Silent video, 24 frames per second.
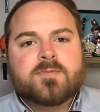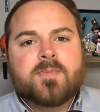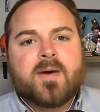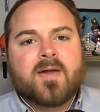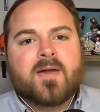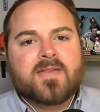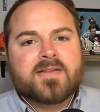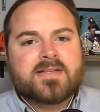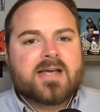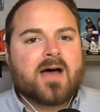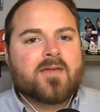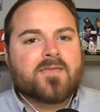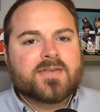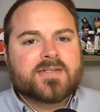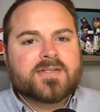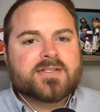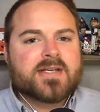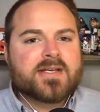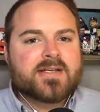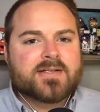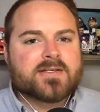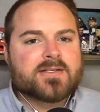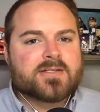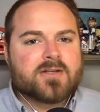by the time the
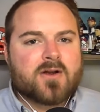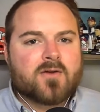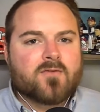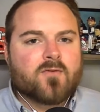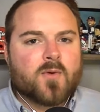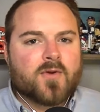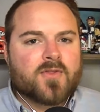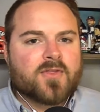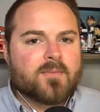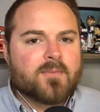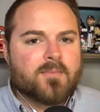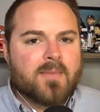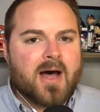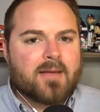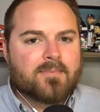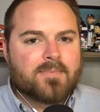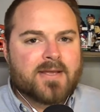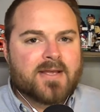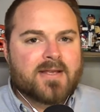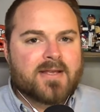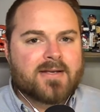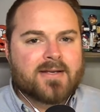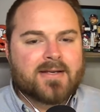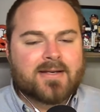season's over with, in my
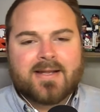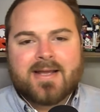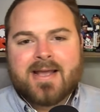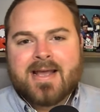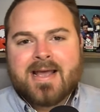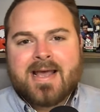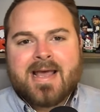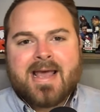opinion.